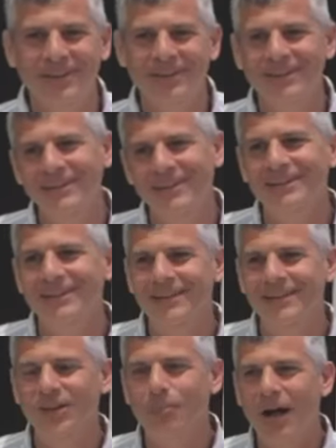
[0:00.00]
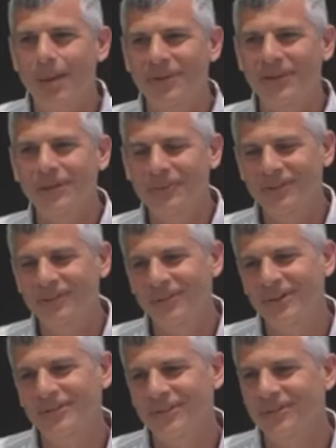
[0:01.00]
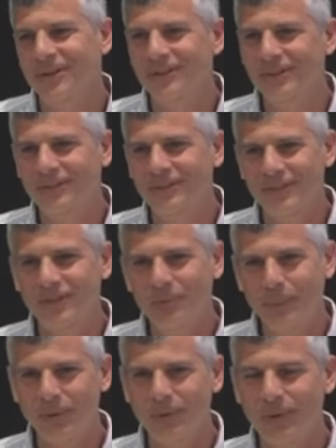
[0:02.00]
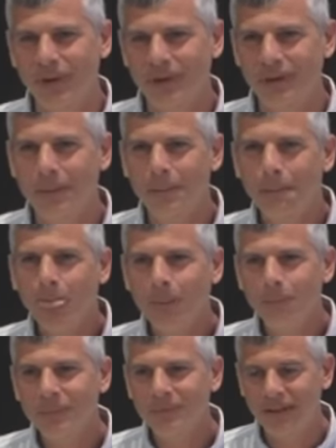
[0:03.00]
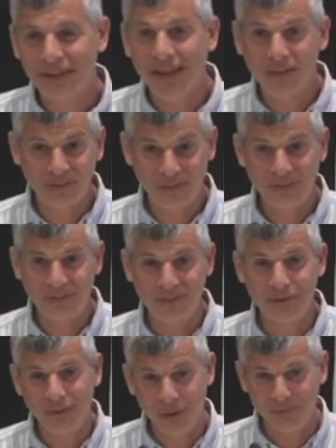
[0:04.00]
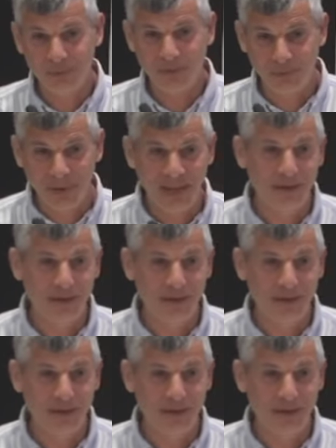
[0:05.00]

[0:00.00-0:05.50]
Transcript: I mean, in the Obama administration, there are these people like Cass Sunstein who come from this